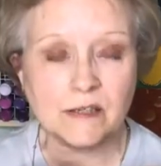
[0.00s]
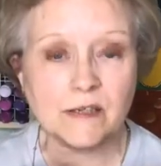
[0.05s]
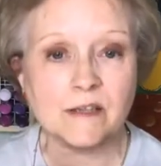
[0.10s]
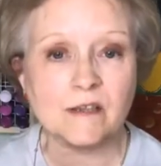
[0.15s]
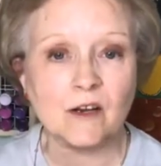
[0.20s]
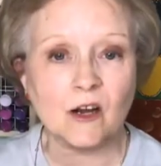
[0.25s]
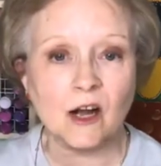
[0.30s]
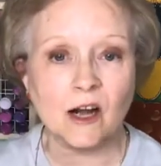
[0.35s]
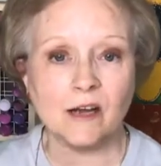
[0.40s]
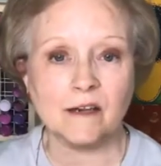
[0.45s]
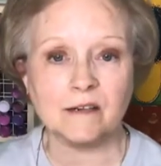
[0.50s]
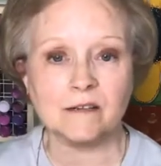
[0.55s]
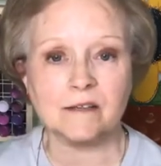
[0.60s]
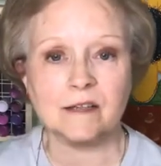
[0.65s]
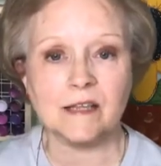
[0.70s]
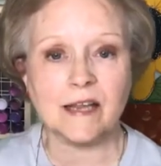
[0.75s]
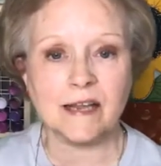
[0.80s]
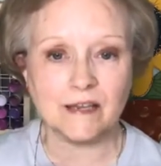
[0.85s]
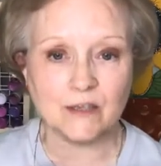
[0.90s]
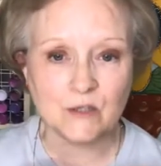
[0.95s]
It got
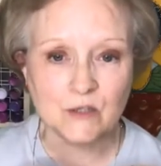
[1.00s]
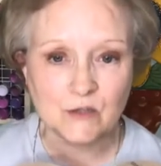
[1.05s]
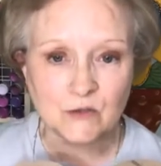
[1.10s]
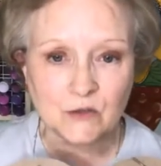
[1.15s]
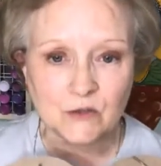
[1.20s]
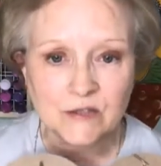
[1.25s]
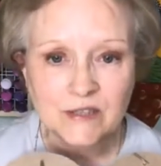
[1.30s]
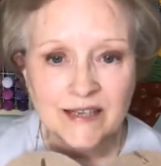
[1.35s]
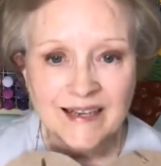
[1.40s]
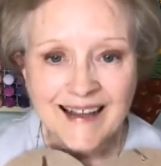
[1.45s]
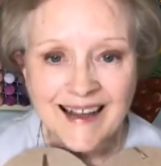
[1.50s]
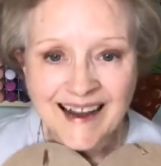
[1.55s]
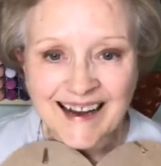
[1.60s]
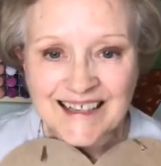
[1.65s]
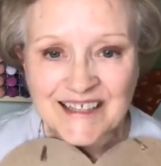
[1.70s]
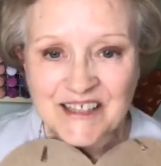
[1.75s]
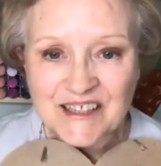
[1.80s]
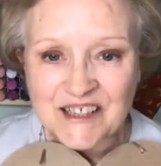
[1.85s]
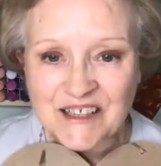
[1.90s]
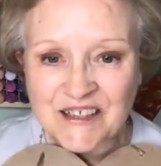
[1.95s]
canceled. Hi,
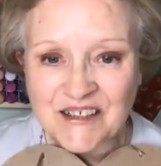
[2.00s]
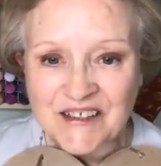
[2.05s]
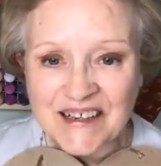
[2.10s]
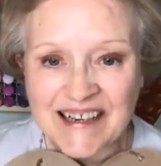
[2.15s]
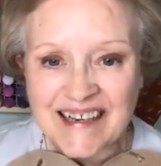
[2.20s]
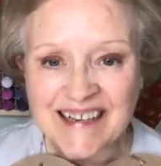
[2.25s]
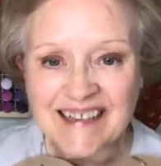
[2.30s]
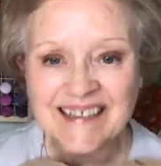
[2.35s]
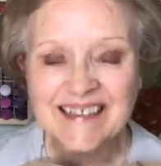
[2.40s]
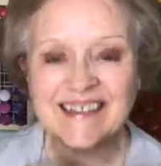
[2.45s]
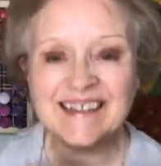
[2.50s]
Jerry.